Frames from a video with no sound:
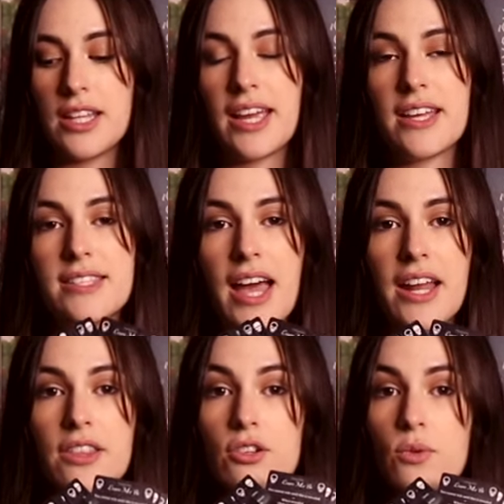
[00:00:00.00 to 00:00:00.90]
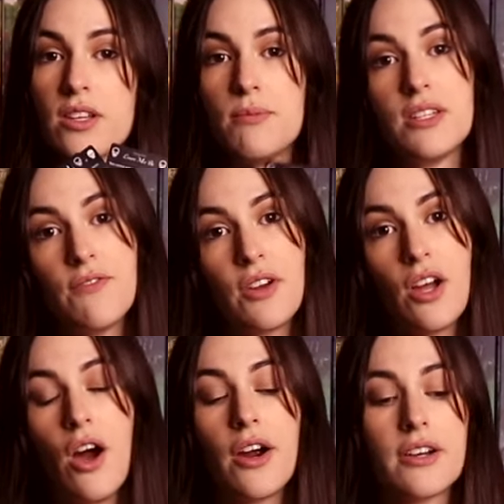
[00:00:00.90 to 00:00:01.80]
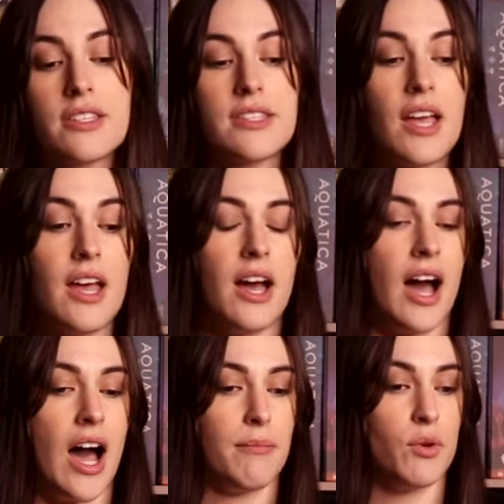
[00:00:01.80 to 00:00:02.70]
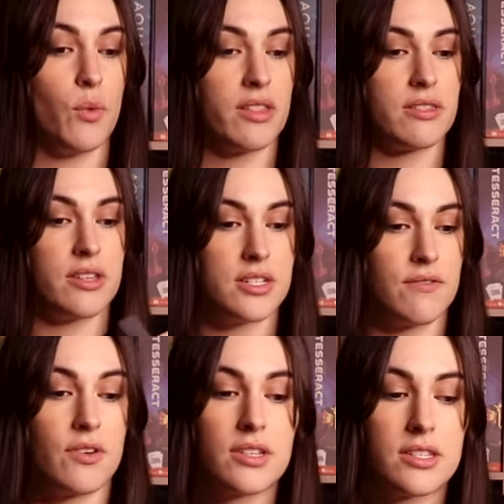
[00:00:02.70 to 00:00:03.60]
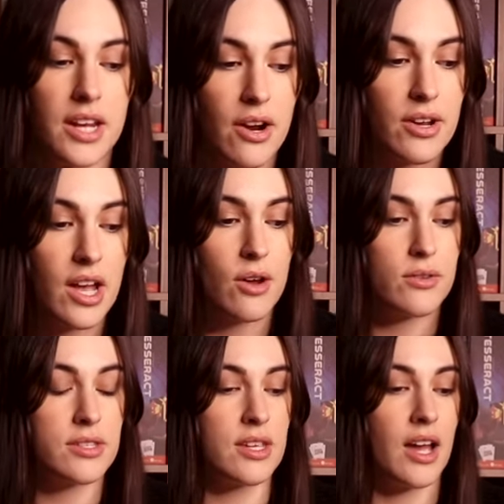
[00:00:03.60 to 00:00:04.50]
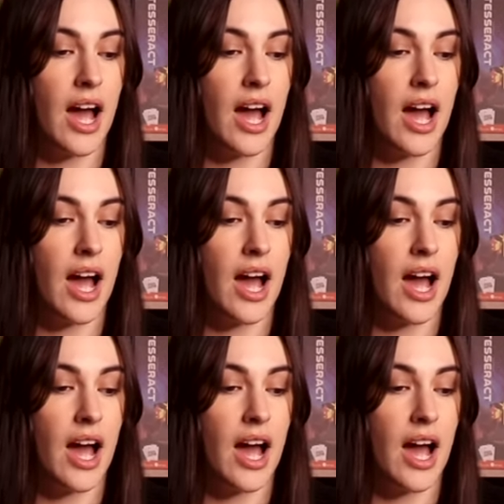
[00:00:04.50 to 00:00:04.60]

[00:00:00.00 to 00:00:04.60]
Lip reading: Like I said, there's going to be different cards with the different scenarios.